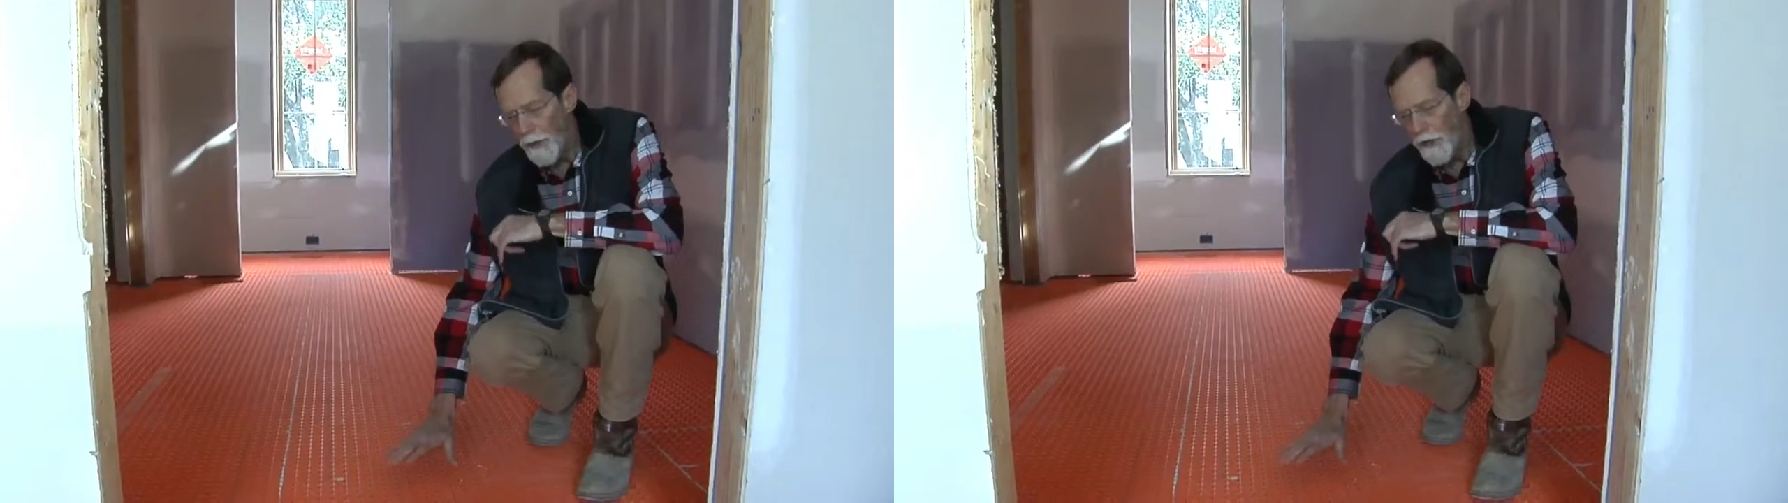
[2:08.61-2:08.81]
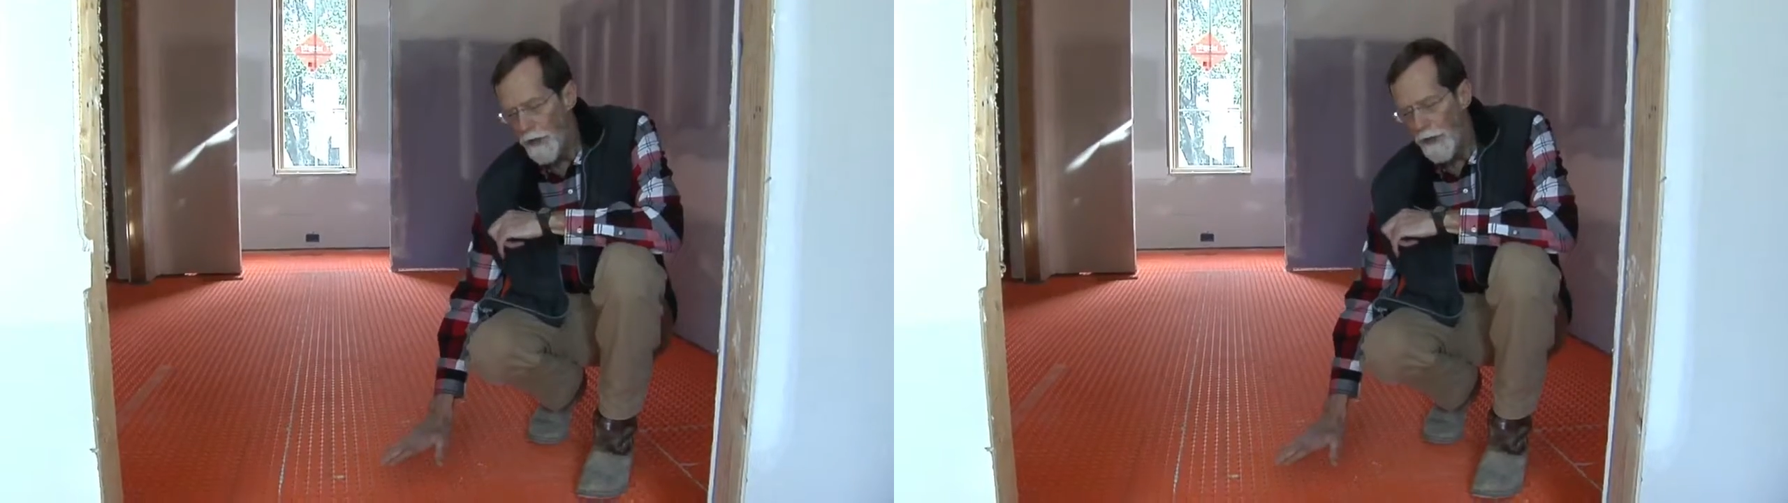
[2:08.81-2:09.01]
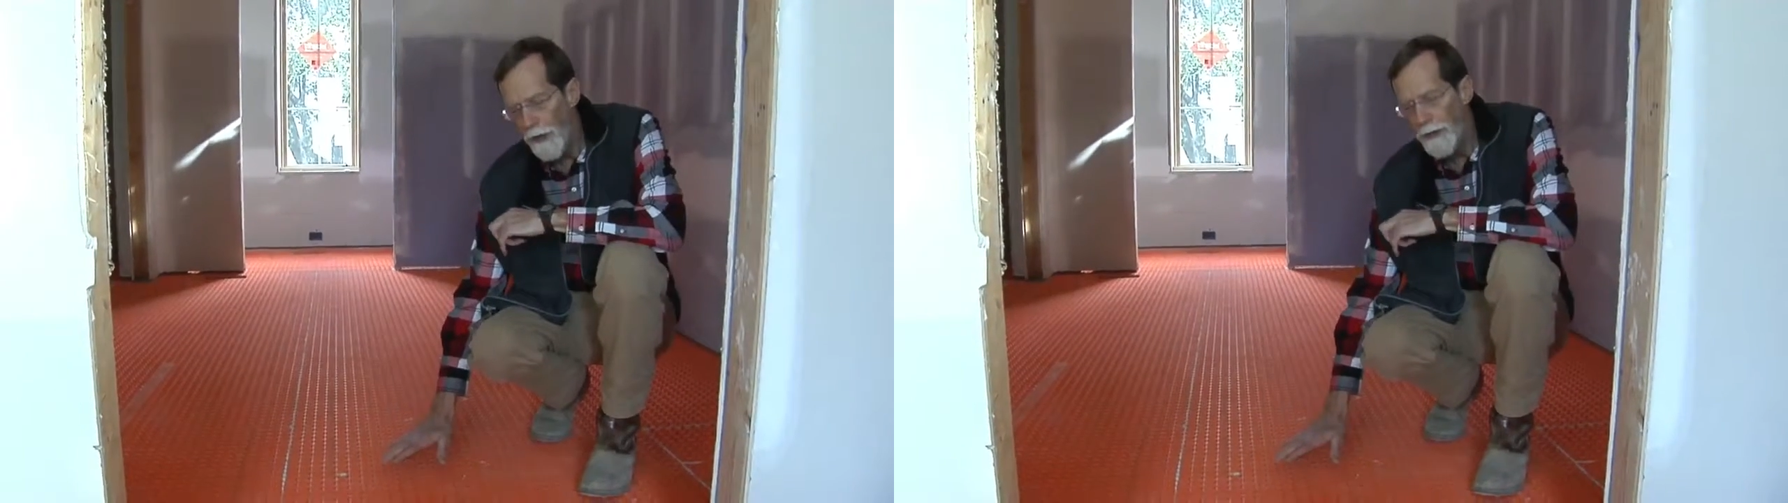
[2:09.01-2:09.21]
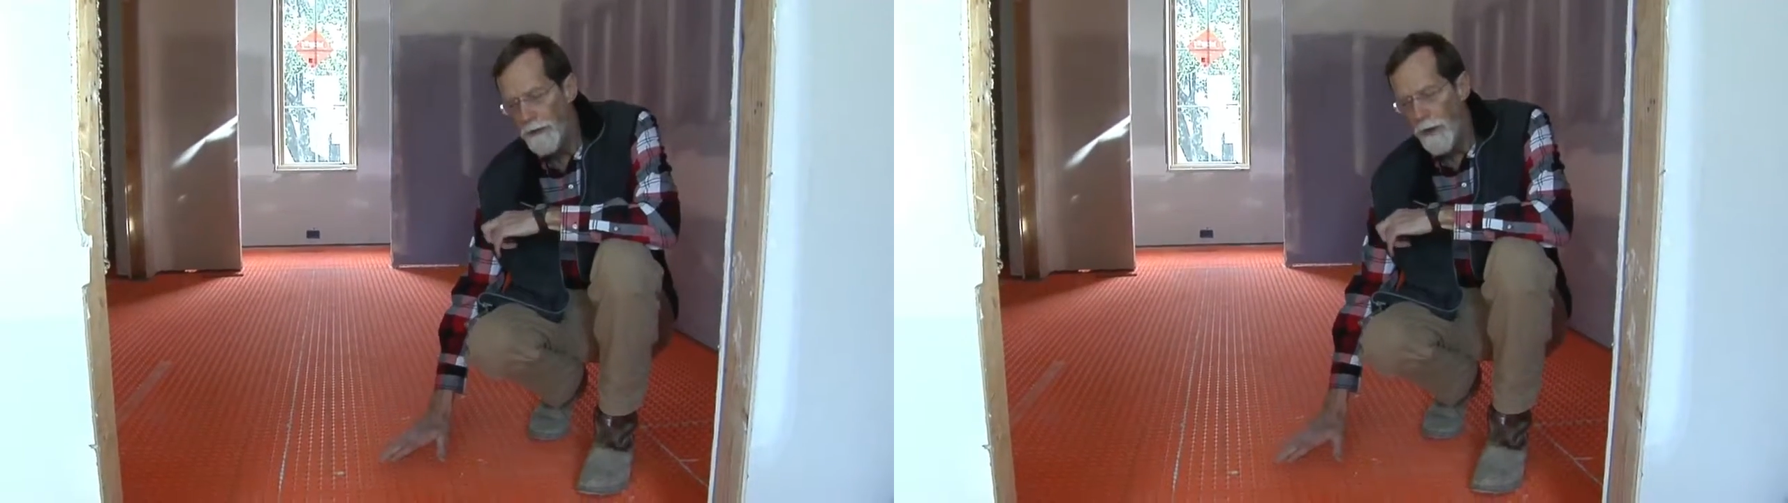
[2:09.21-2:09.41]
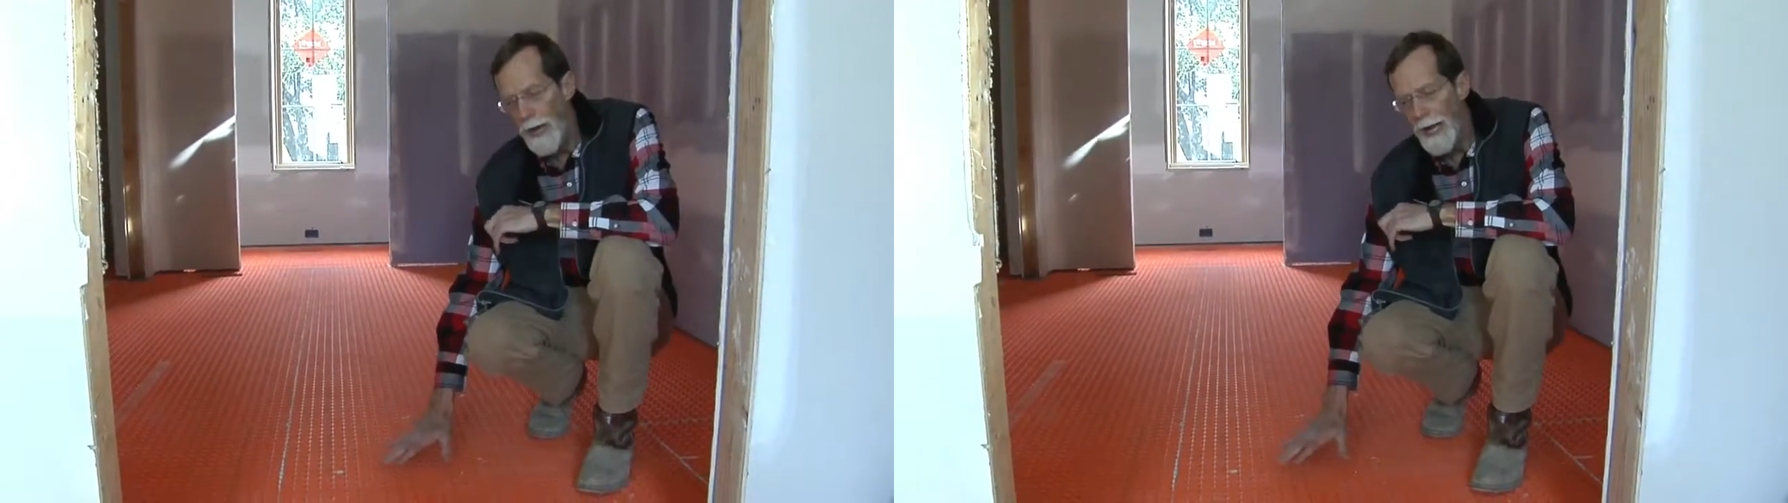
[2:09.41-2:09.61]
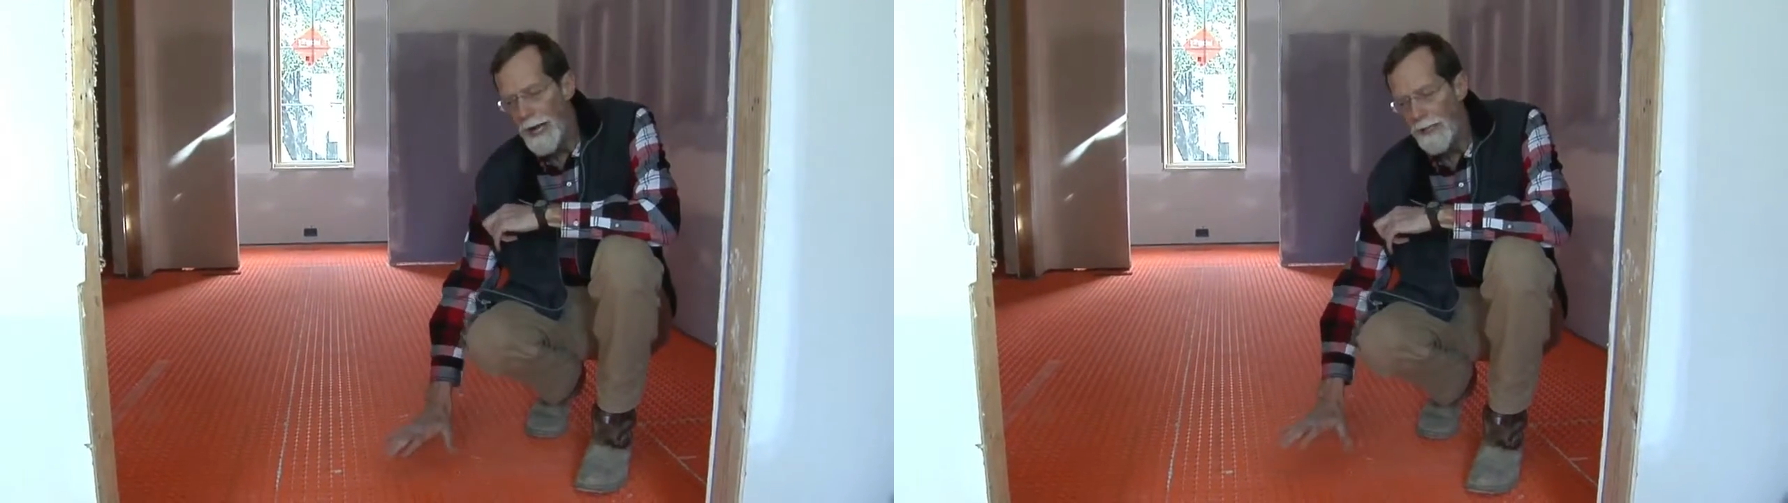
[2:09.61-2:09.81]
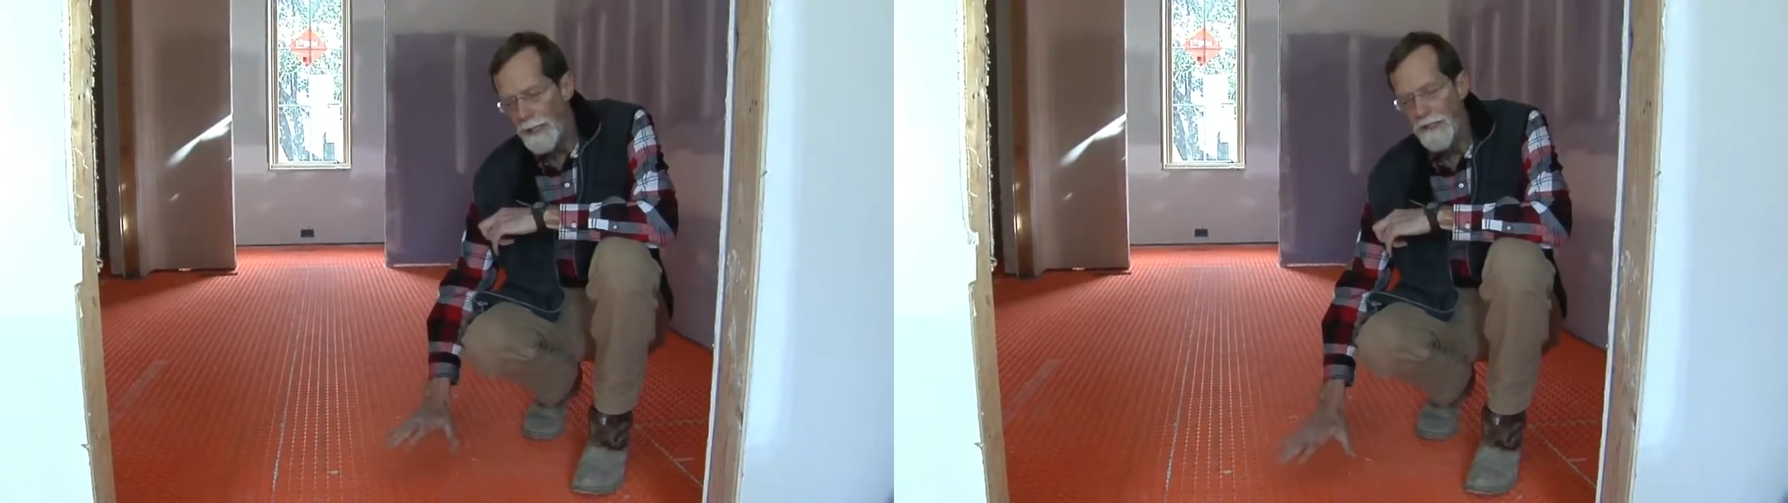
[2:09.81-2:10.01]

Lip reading: will cure and dry